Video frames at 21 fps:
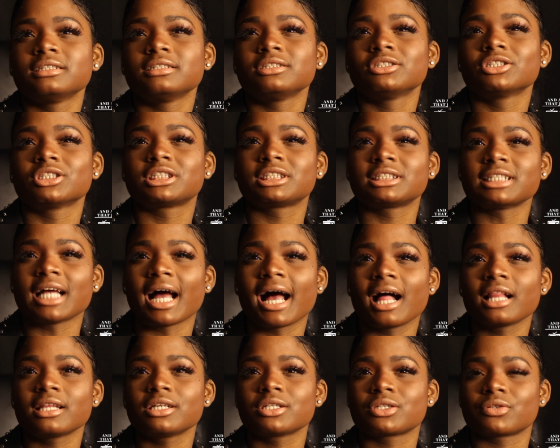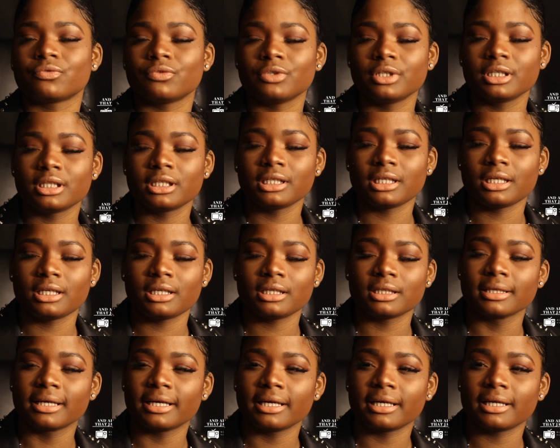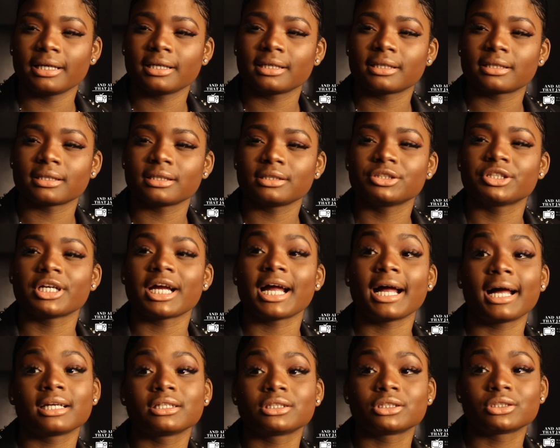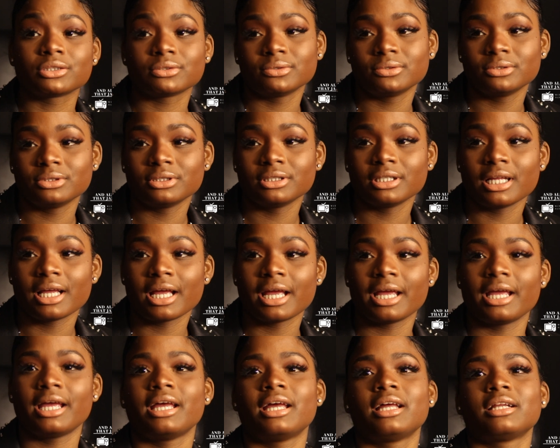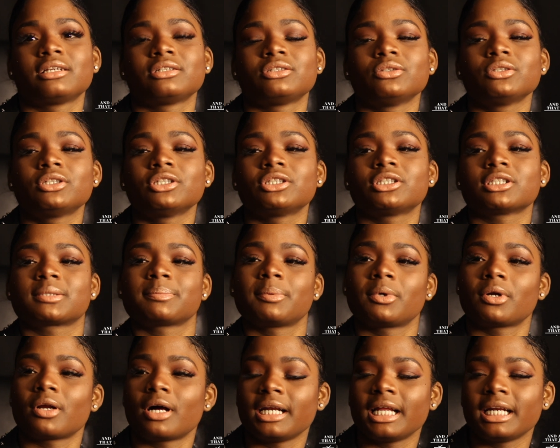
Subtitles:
your style is really like your attitude. And you could just put on